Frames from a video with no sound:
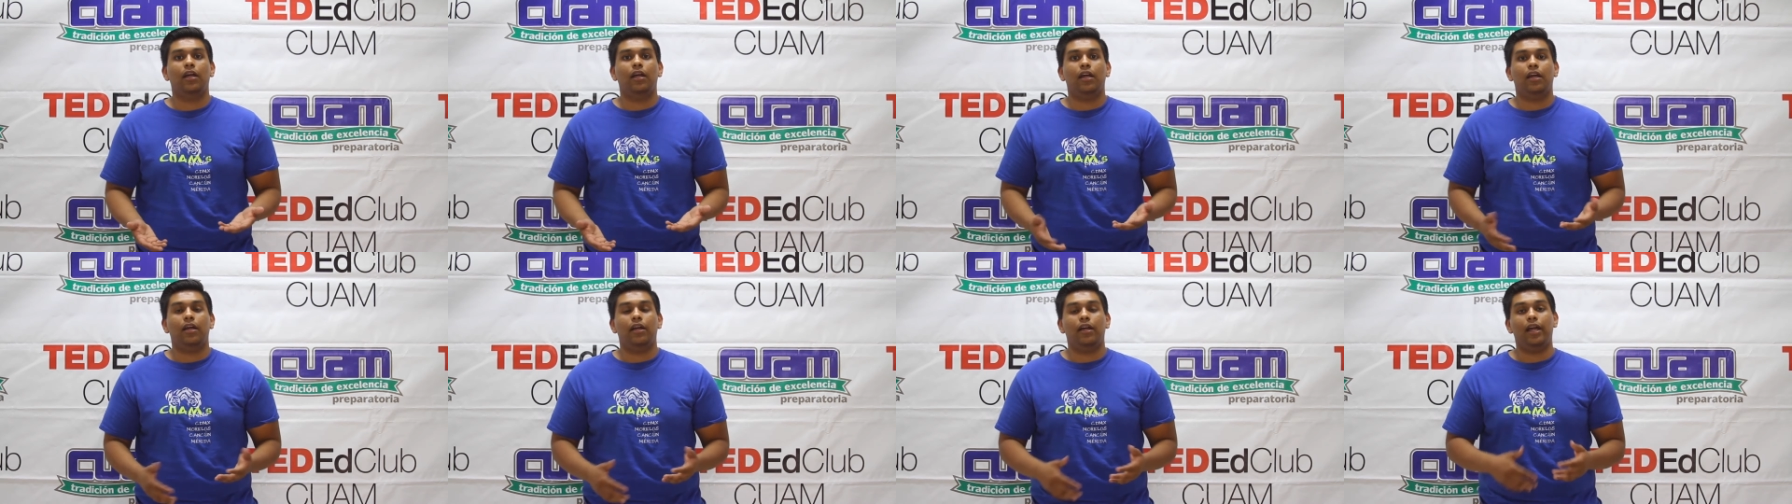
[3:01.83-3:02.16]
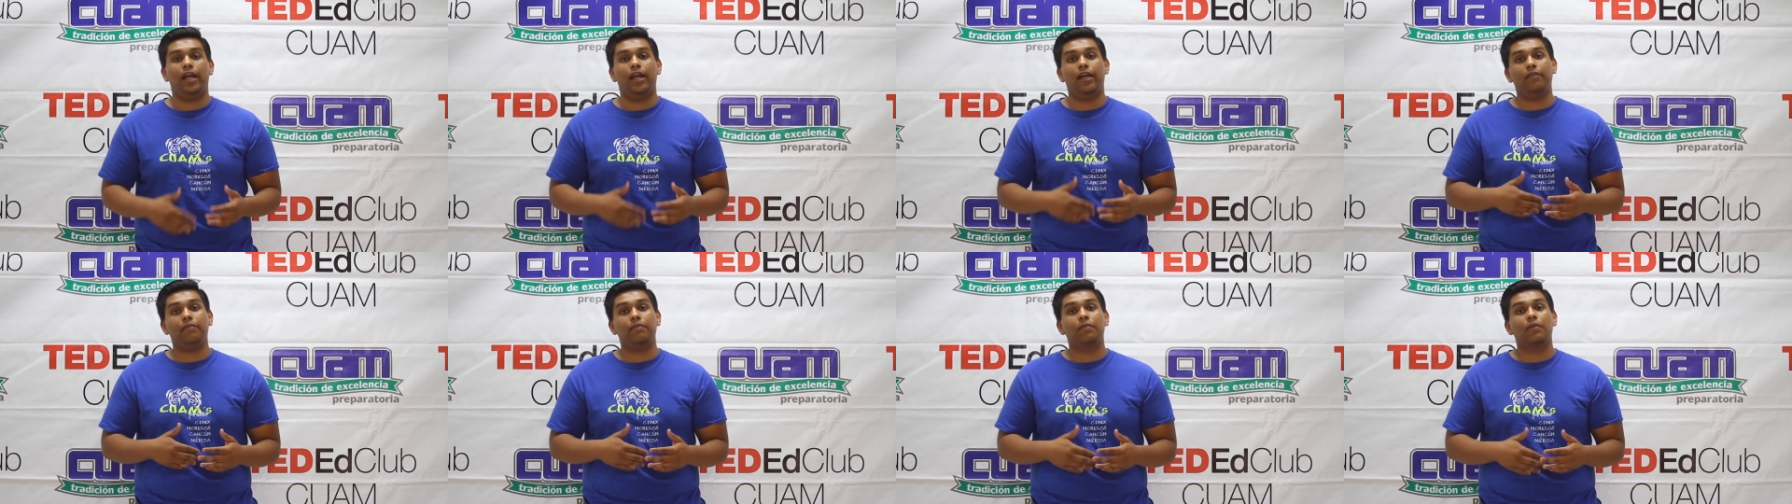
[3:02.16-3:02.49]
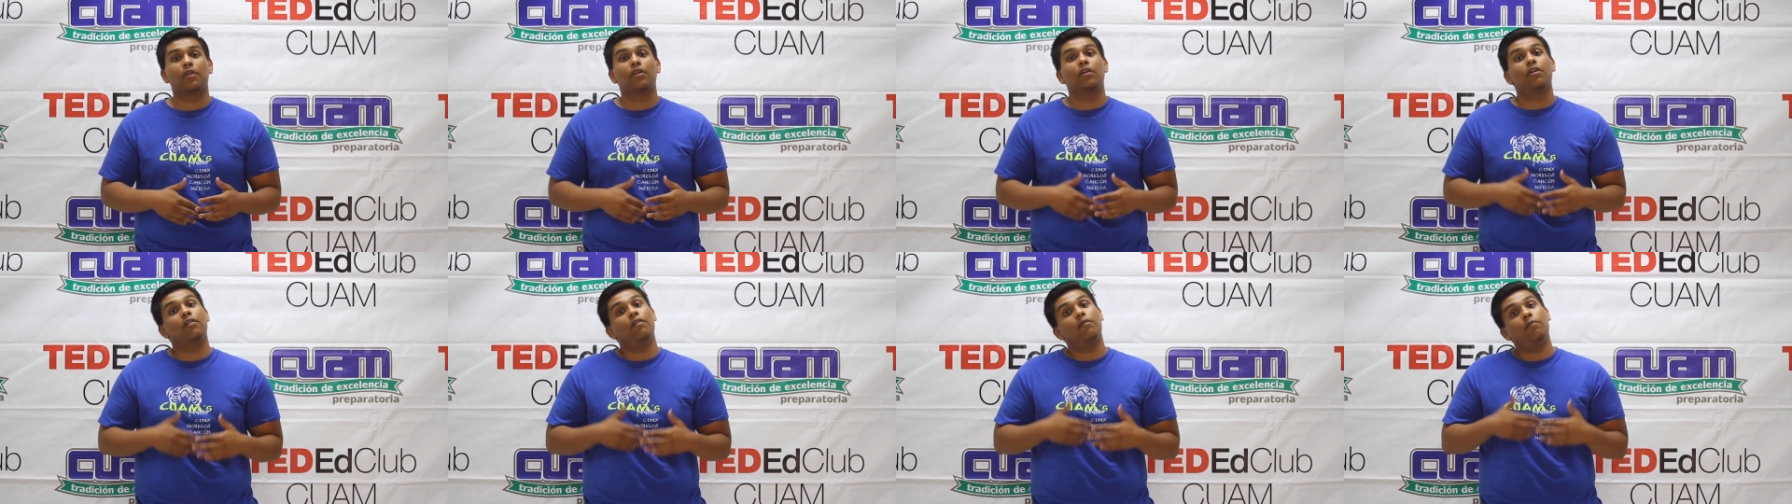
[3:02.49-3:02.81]
And
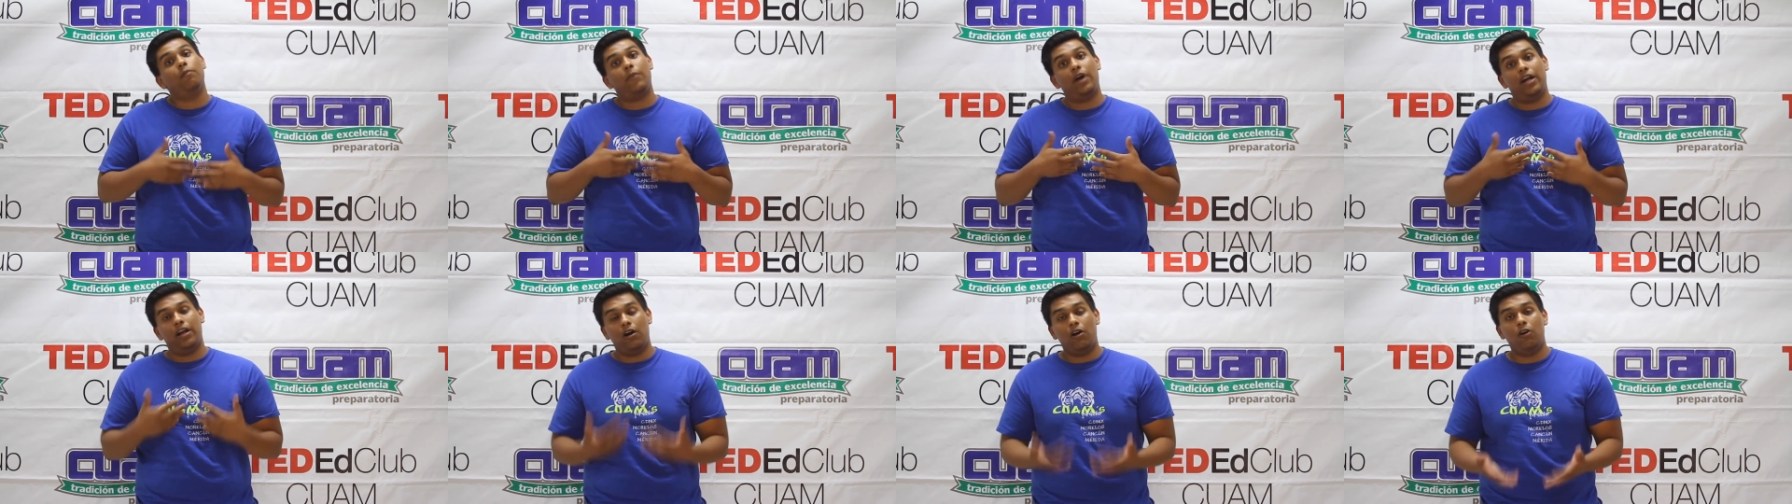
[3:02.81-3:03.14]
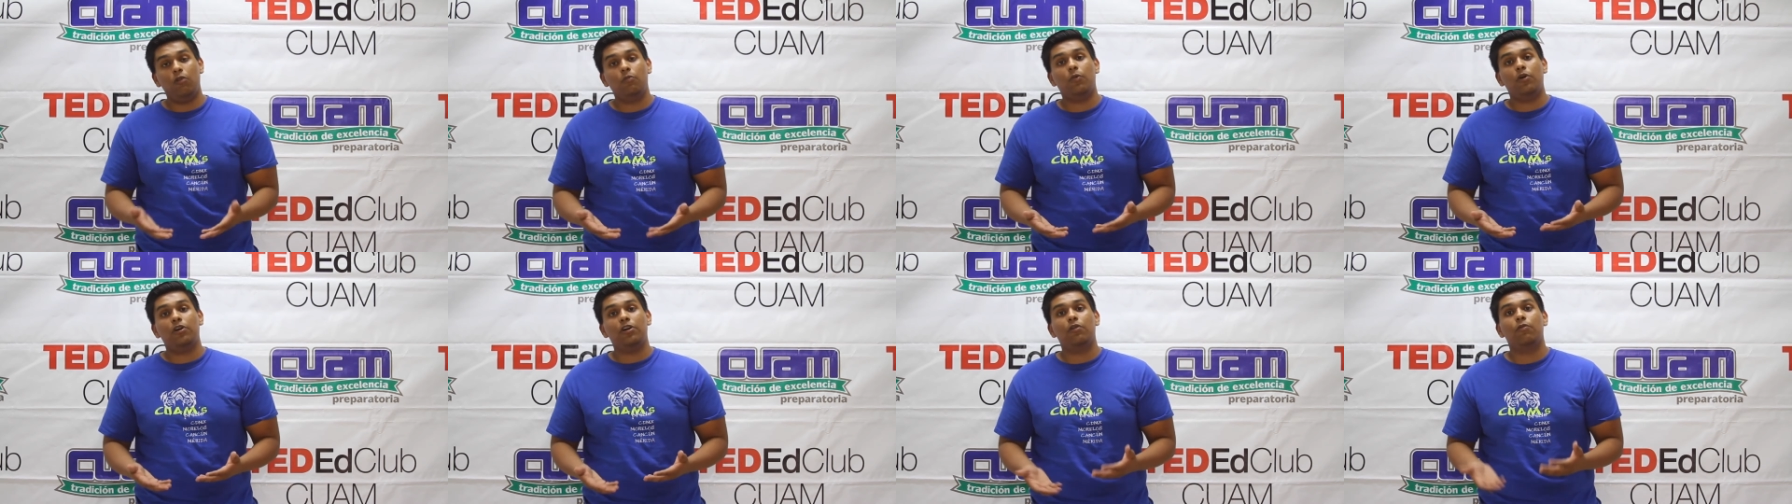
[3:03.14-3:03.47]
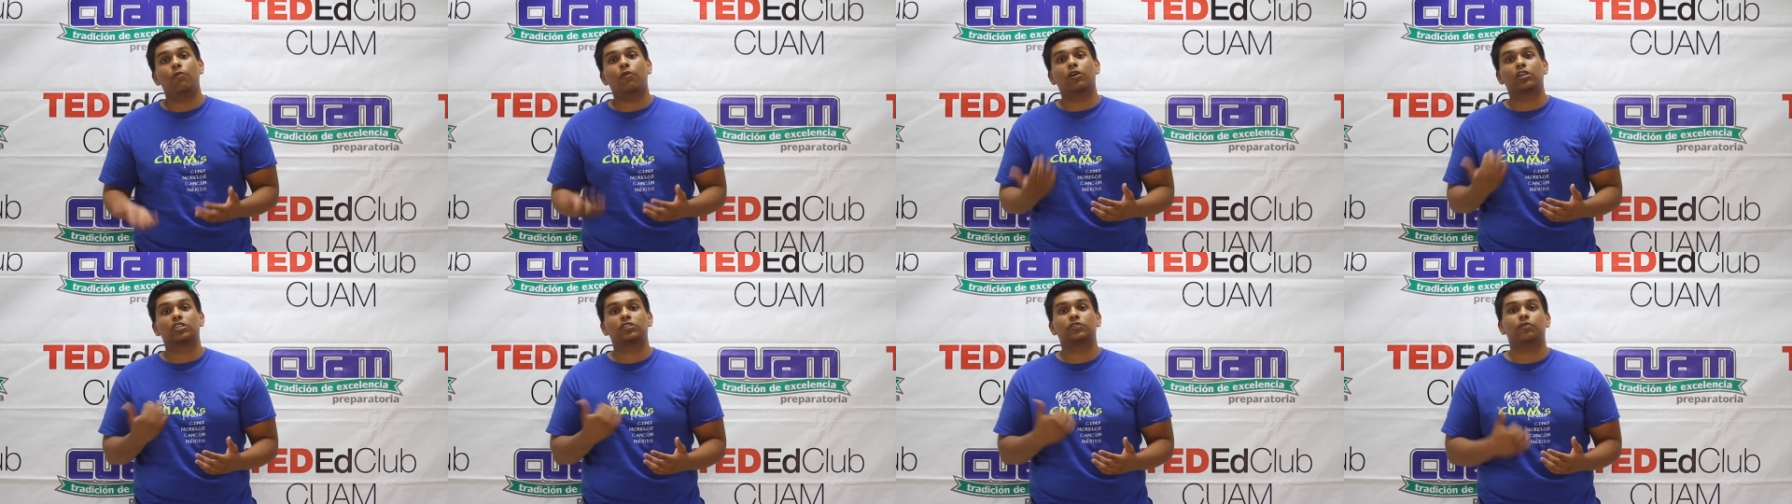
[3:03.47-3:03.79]
my own money
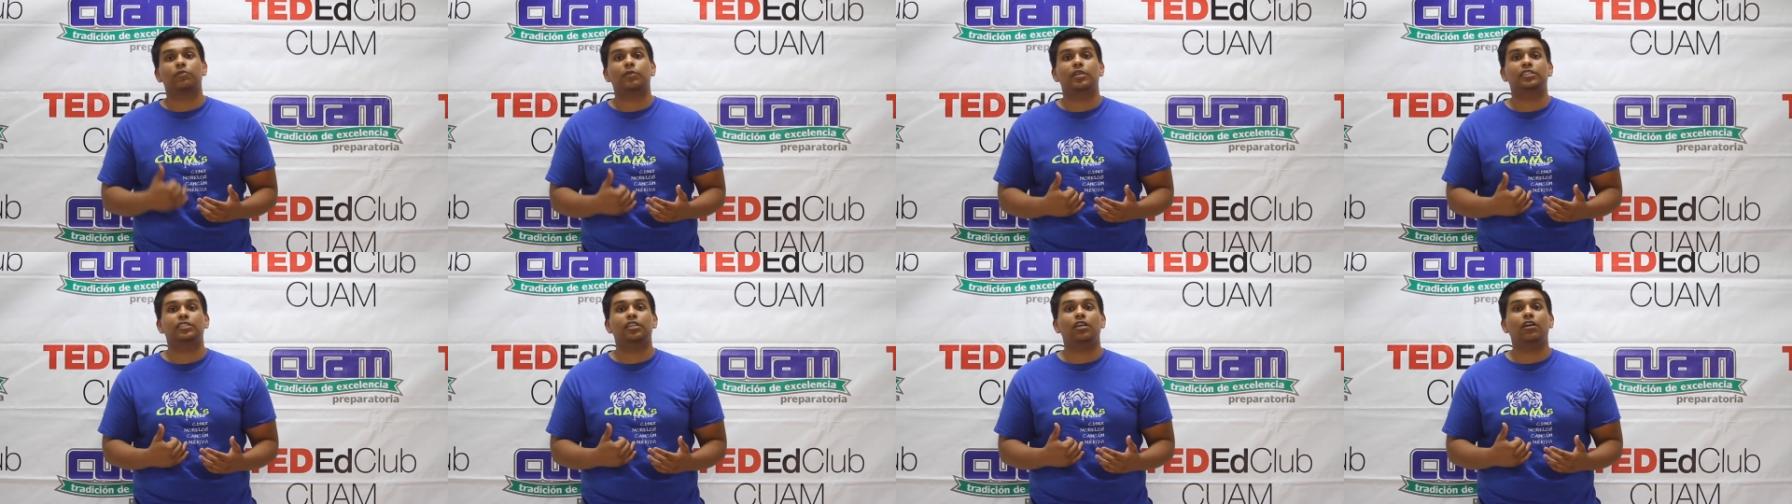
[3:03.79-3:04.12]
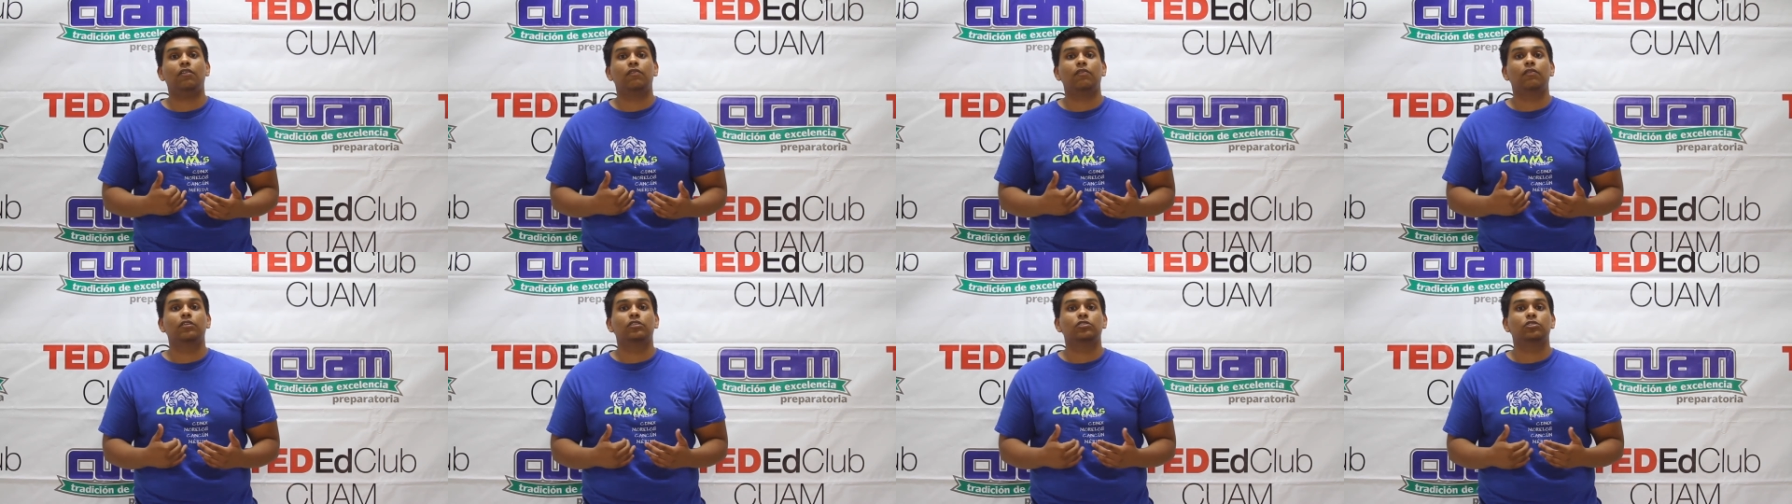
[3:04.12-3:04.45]
works for myself,